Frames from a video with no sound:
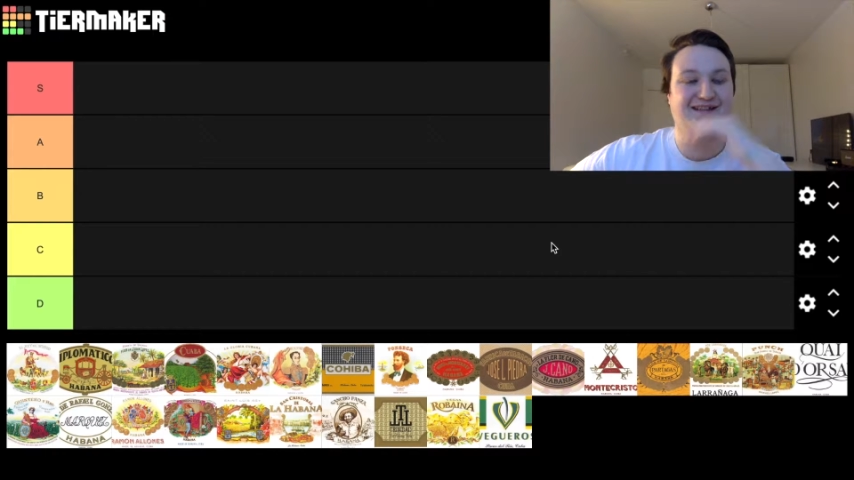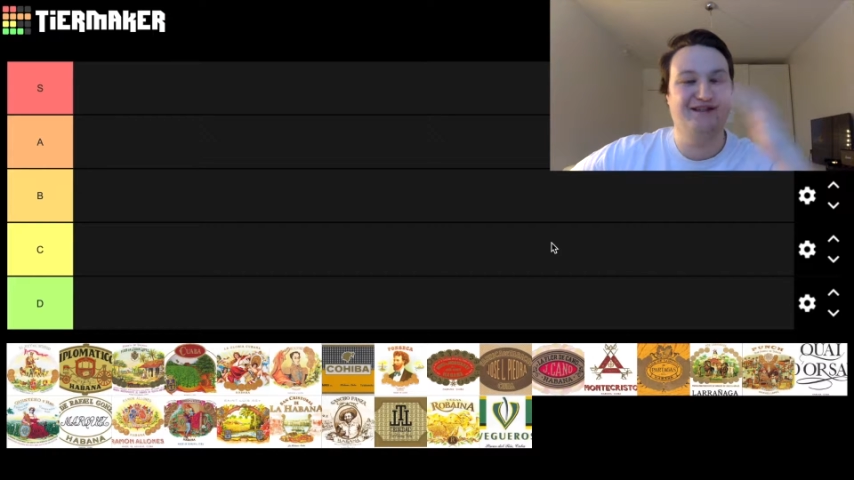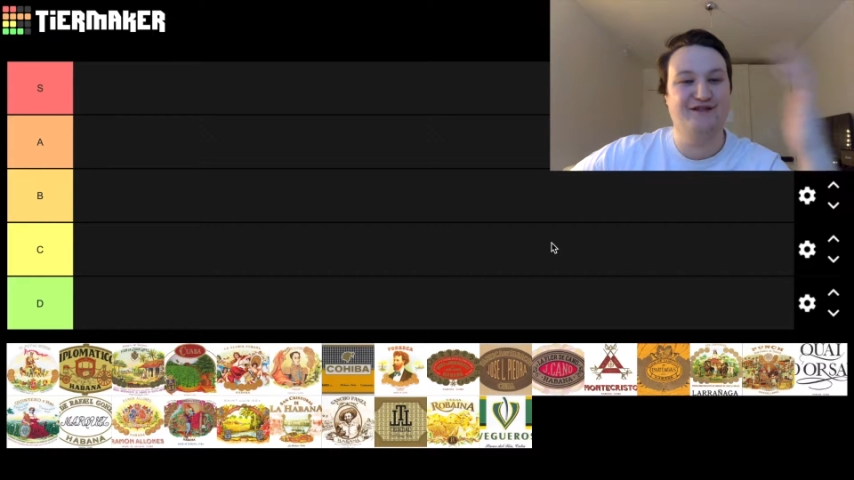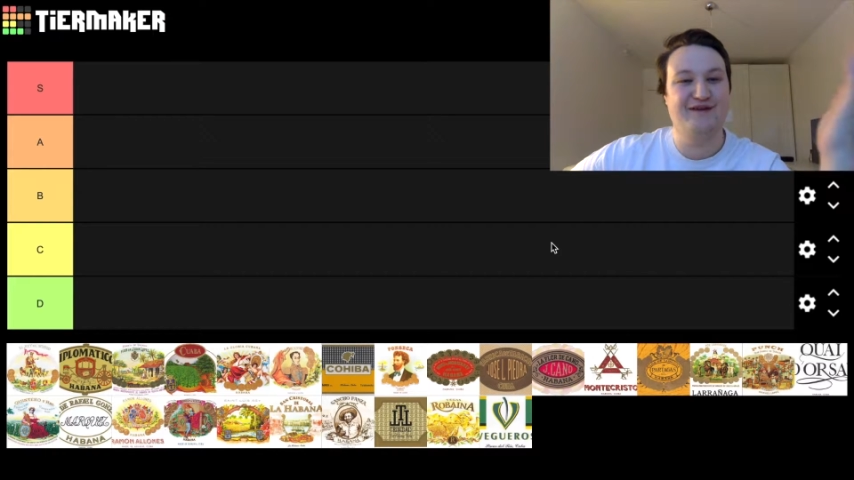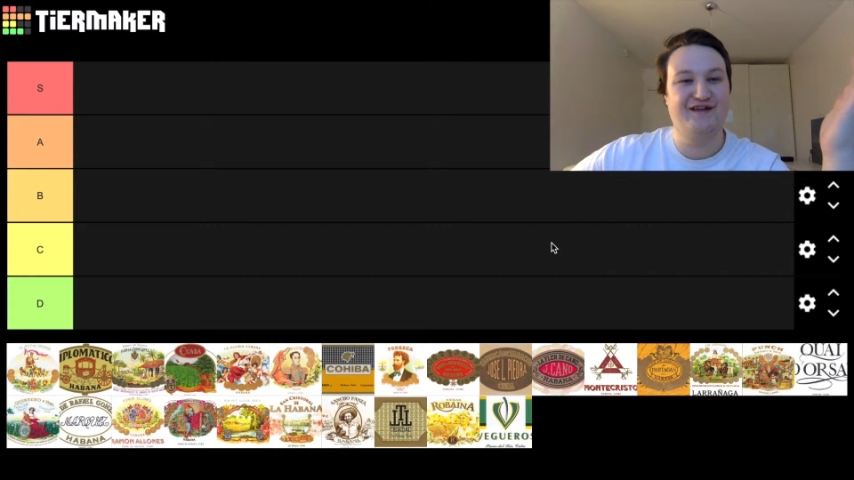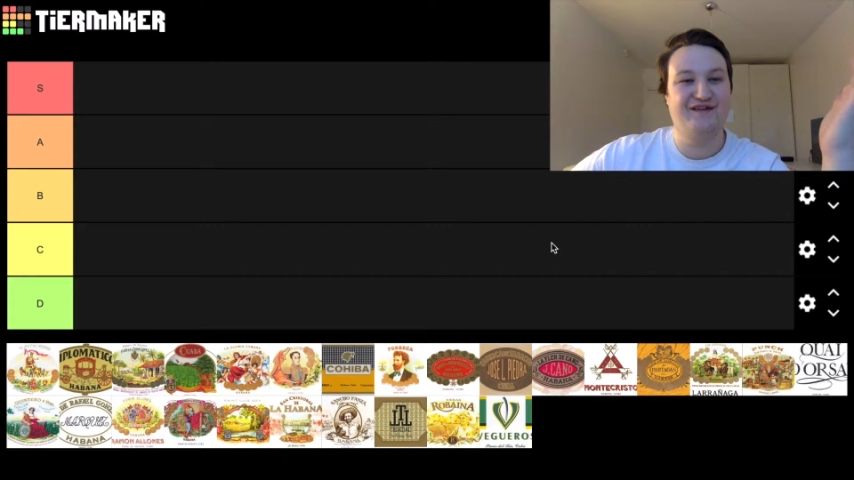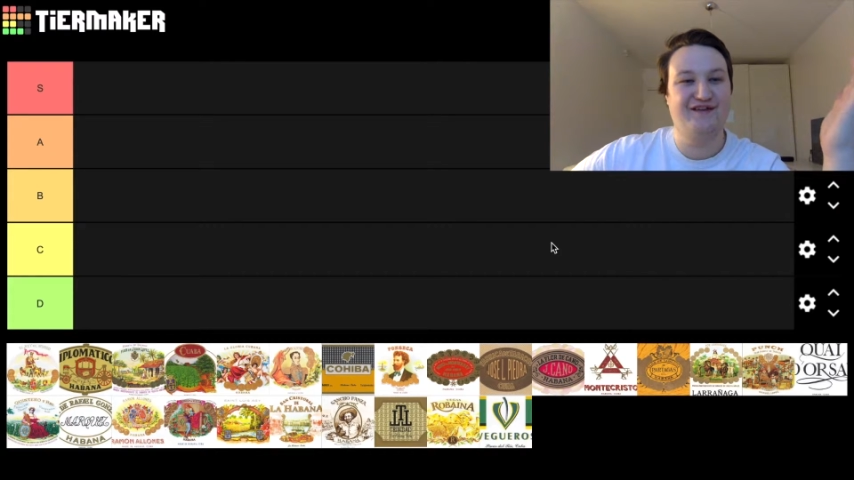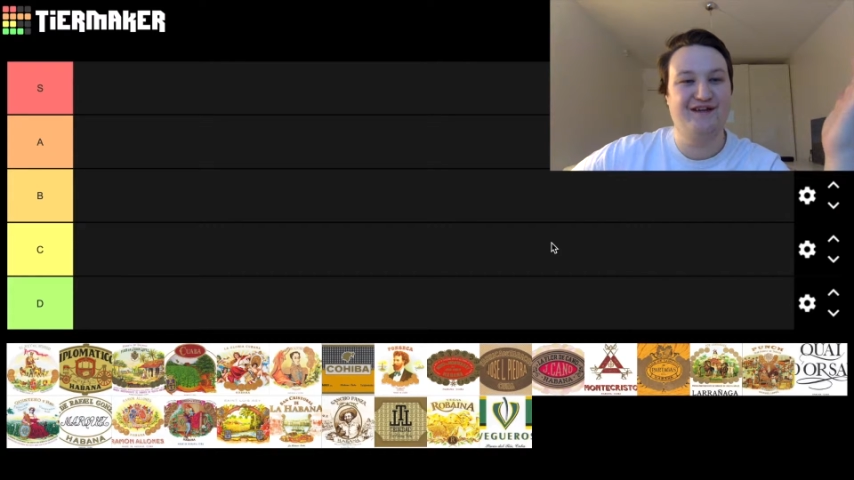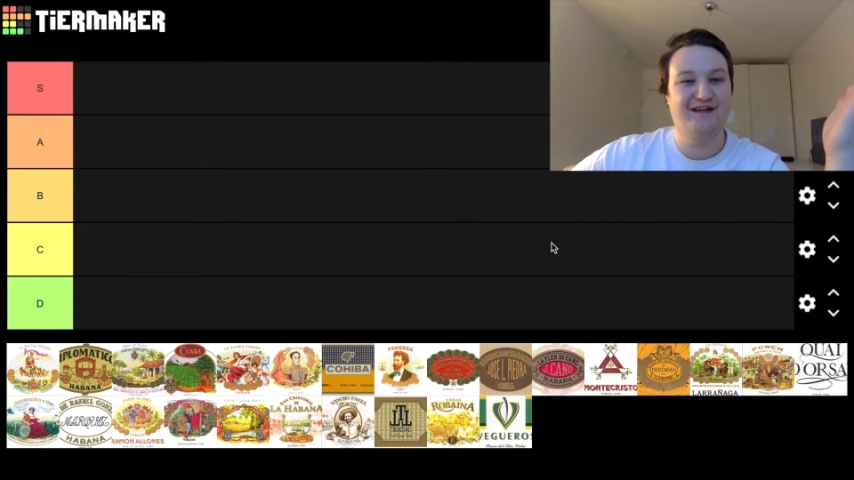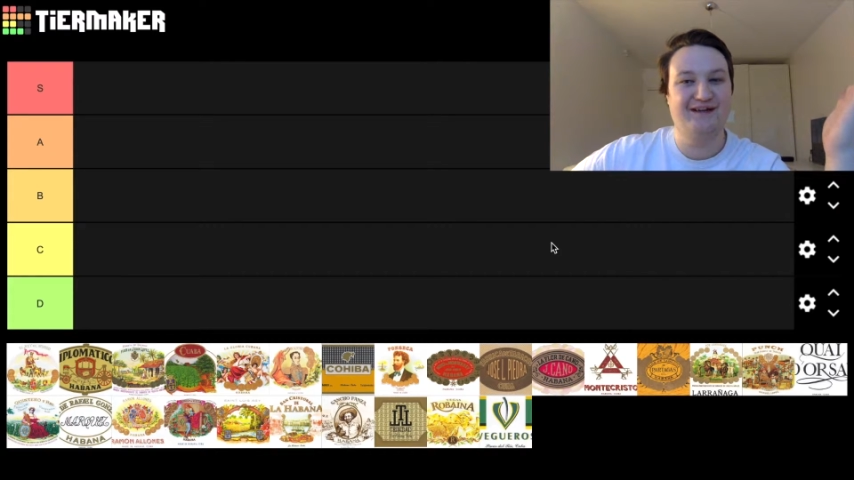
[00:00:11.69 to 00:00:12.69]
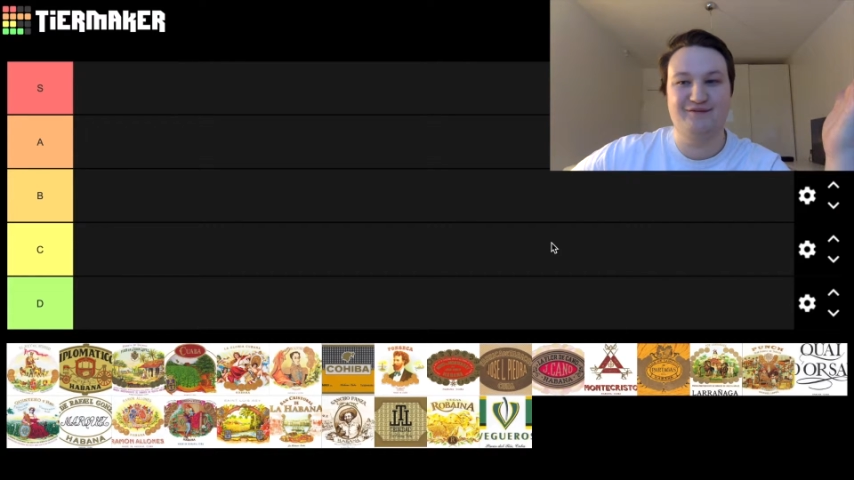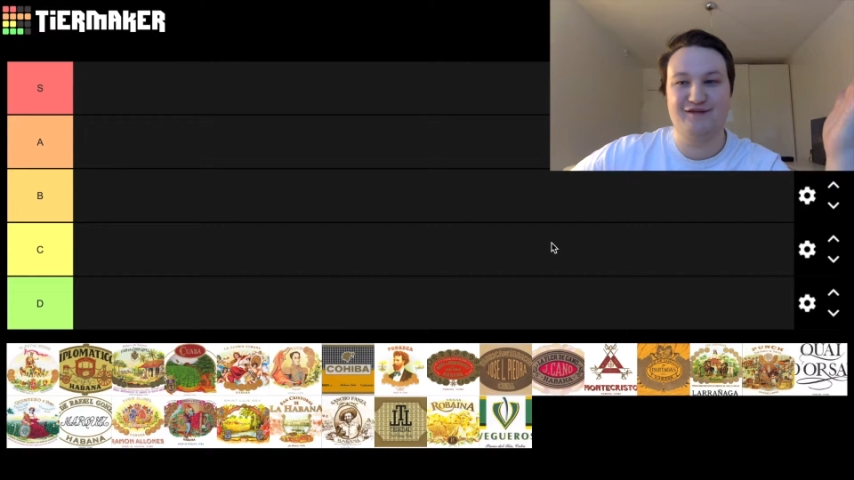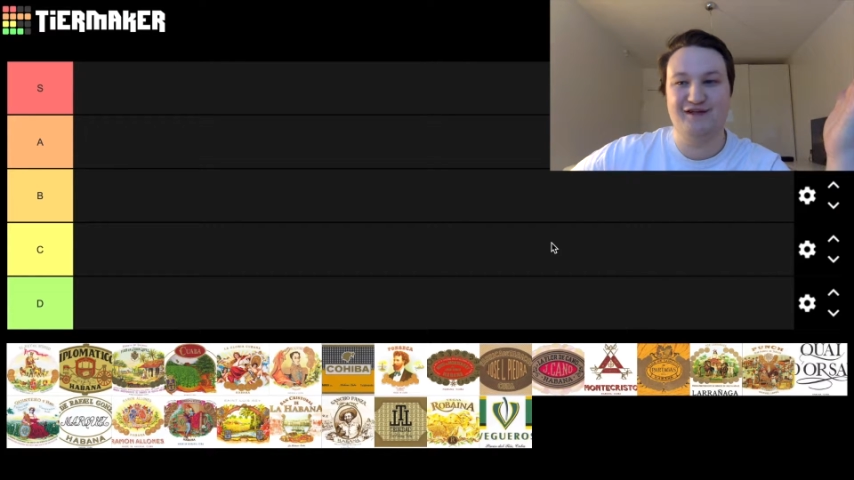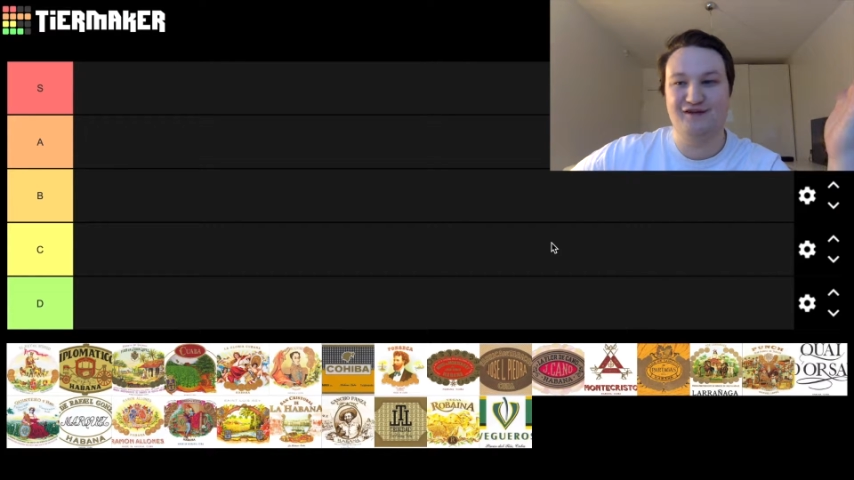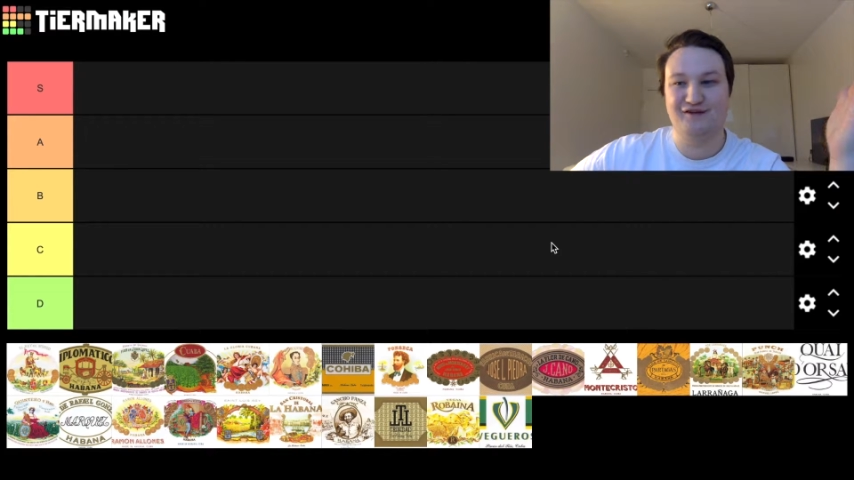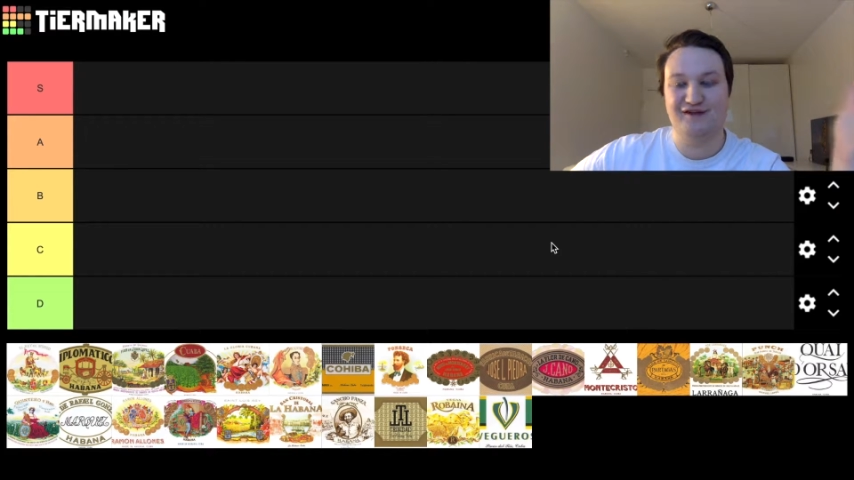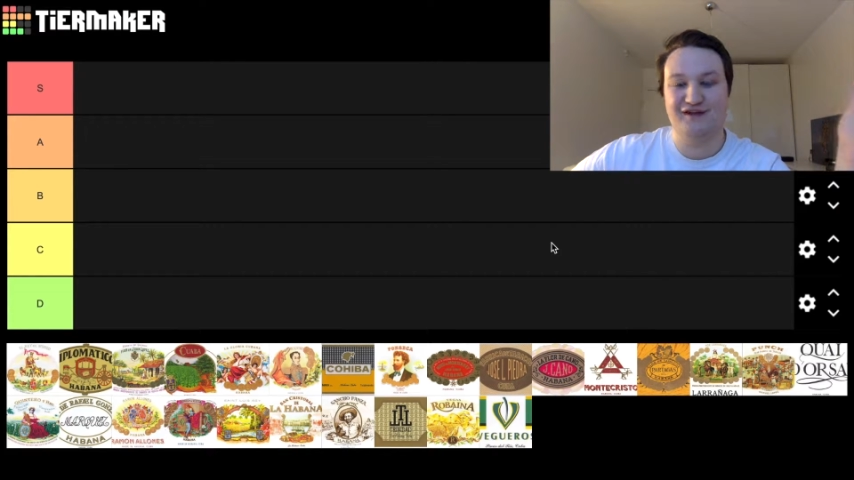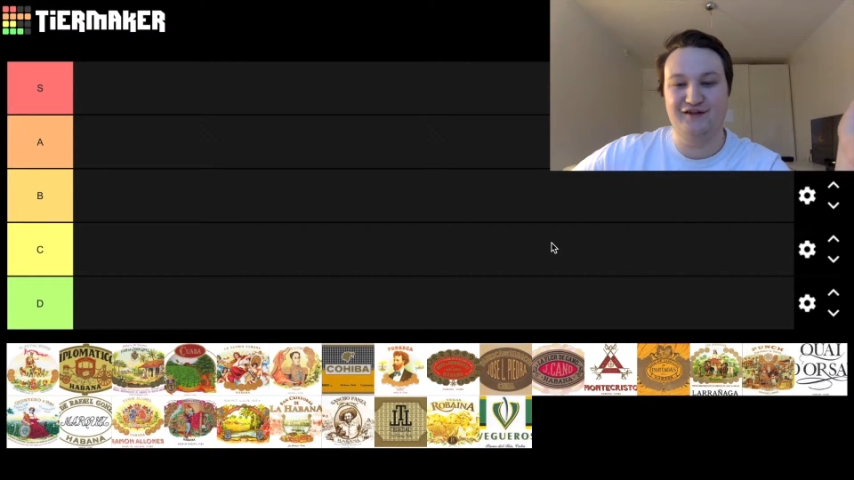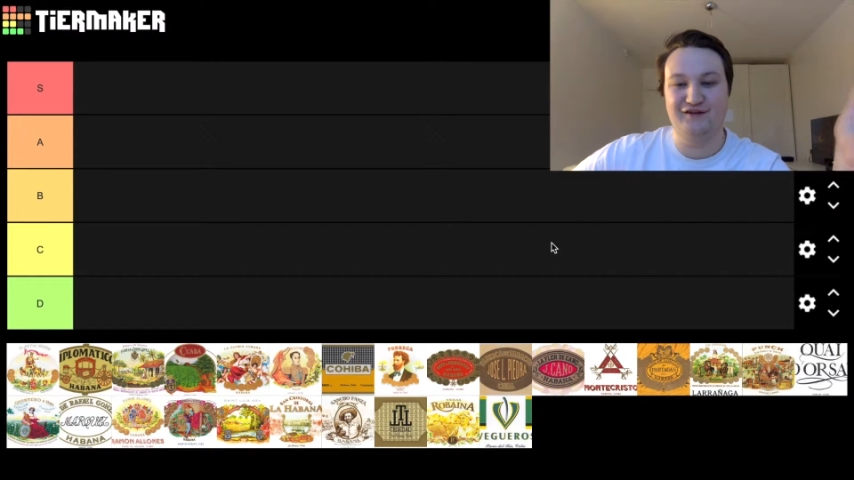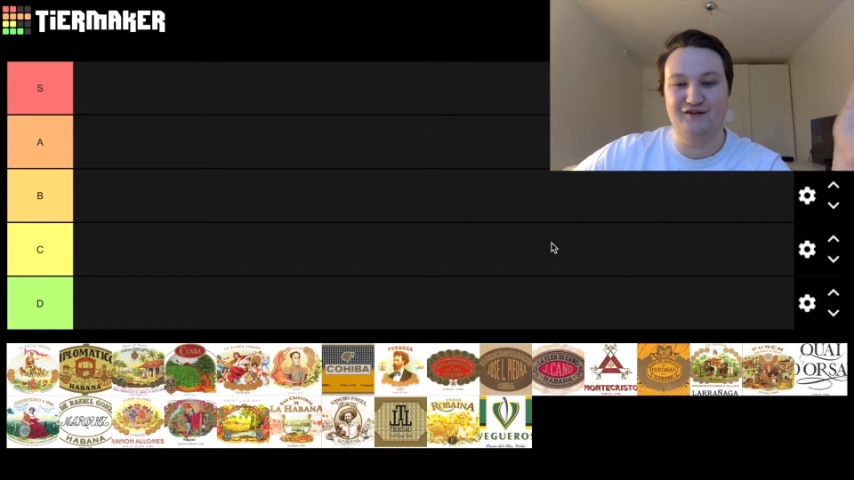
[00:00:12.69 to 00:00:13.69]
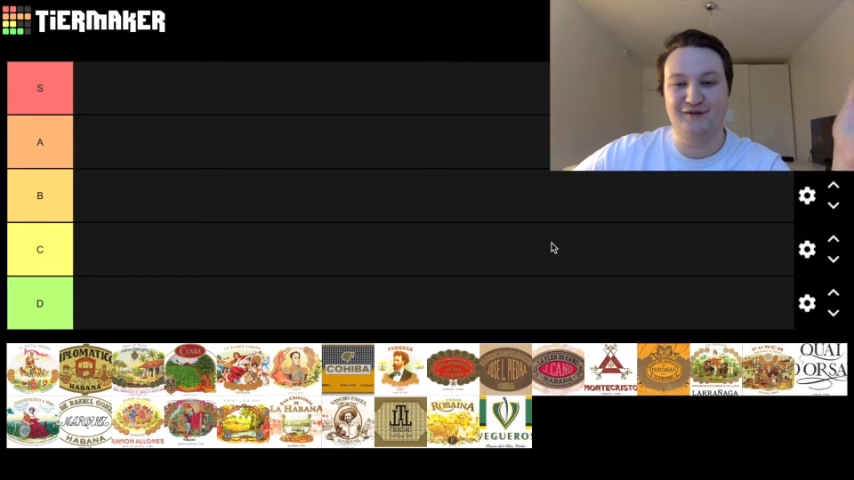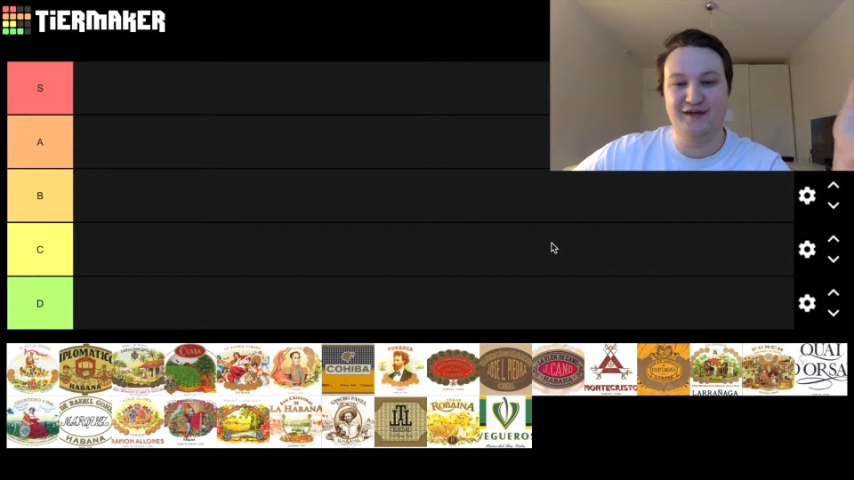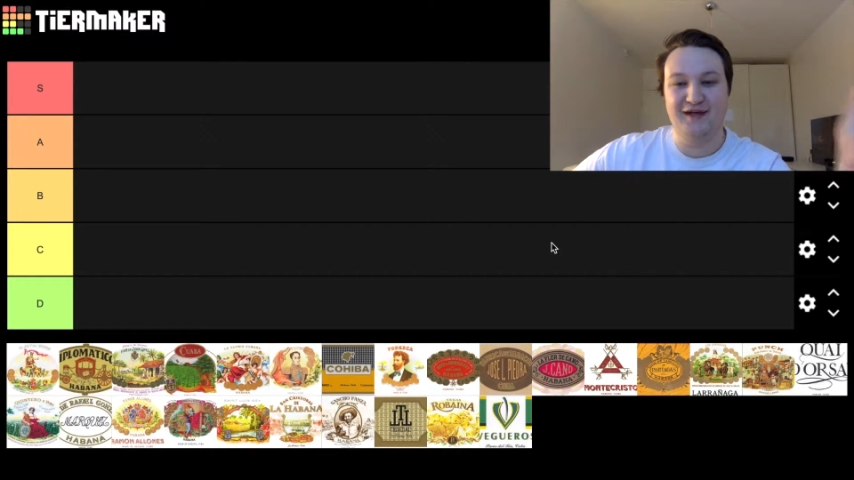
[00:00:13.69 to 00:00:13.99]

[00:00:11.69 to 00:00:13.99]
tier maker thing that's been a huge thing on YouTube,